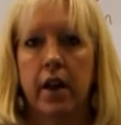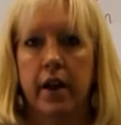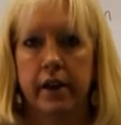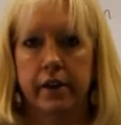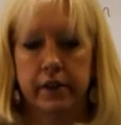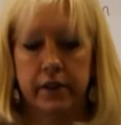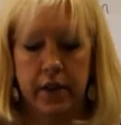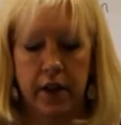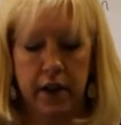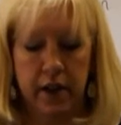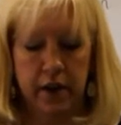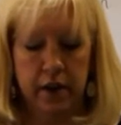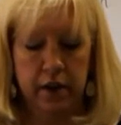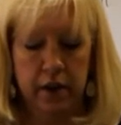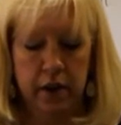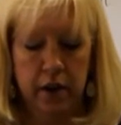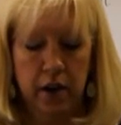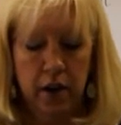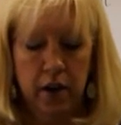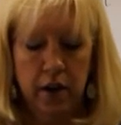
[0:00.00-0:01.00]
SN,
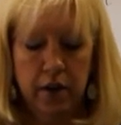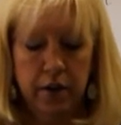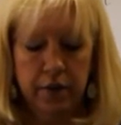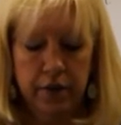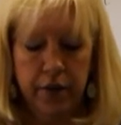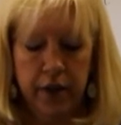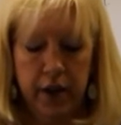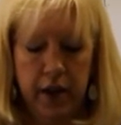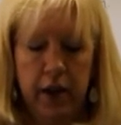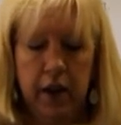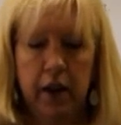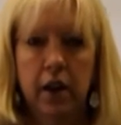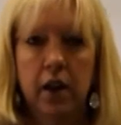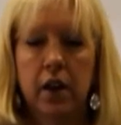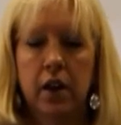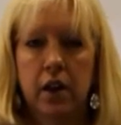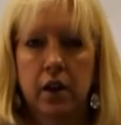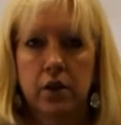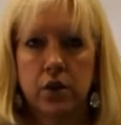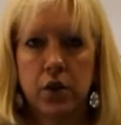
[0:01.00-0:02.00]
V,
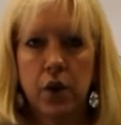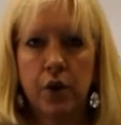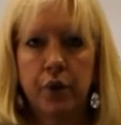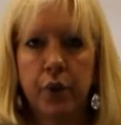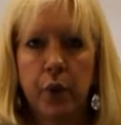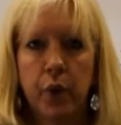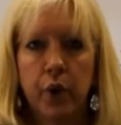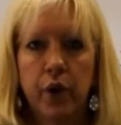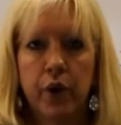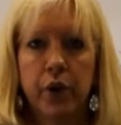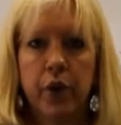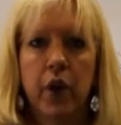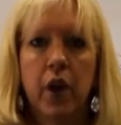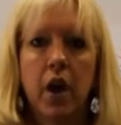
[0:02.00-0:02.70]
and so forth.